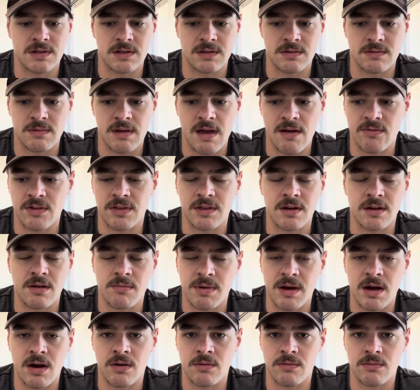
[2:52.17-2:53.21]
Everything
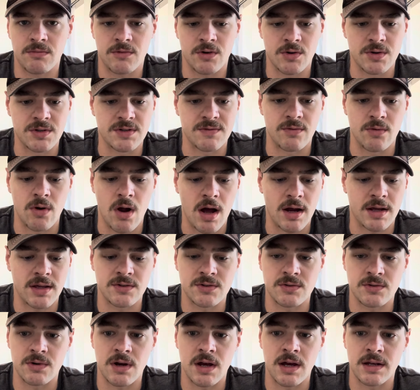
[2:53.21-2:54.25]
about
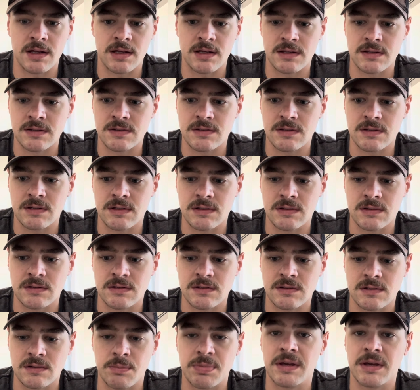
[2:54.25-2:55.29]
Ruocchio's writing
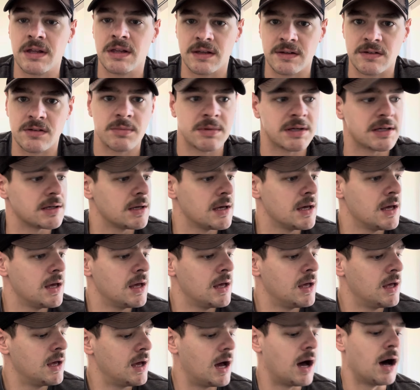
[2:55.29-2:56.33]
is appealing to me.
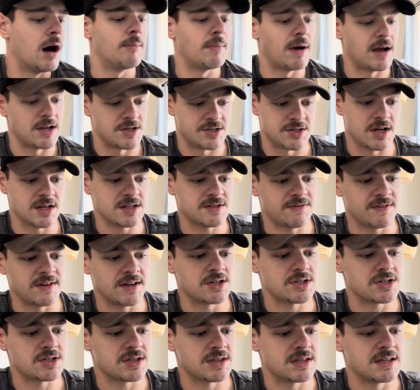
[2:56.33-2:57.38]
I just
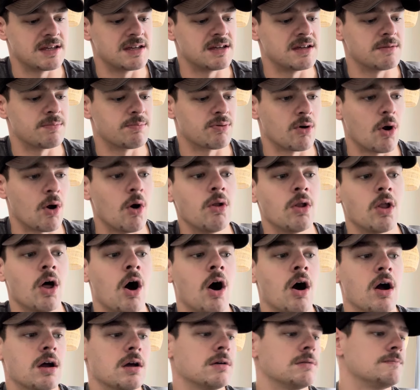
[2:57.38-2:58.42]
finished the
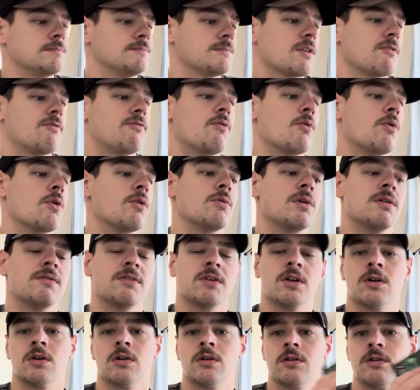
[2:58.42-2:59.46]
prologue for
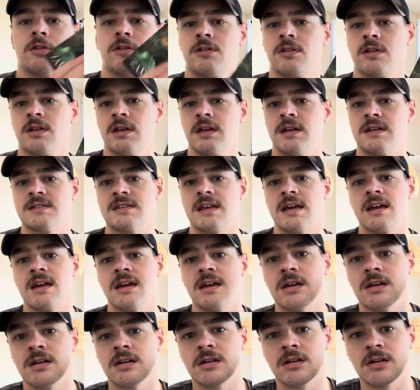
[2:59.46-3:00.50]
Riven Earth. It is
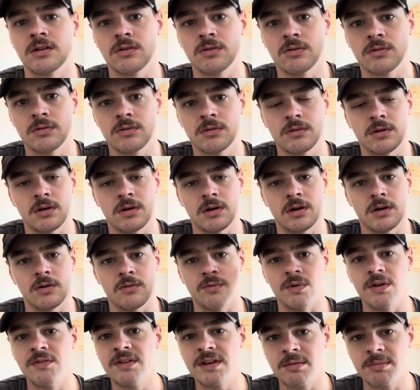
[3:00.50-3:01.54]
a
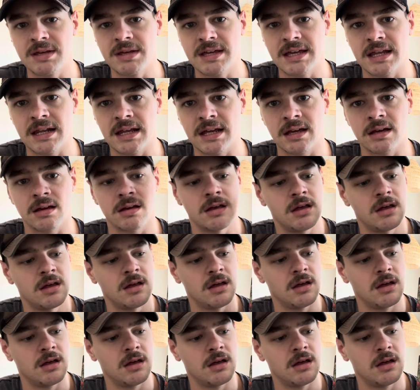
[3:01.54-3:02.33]
riveting beginning.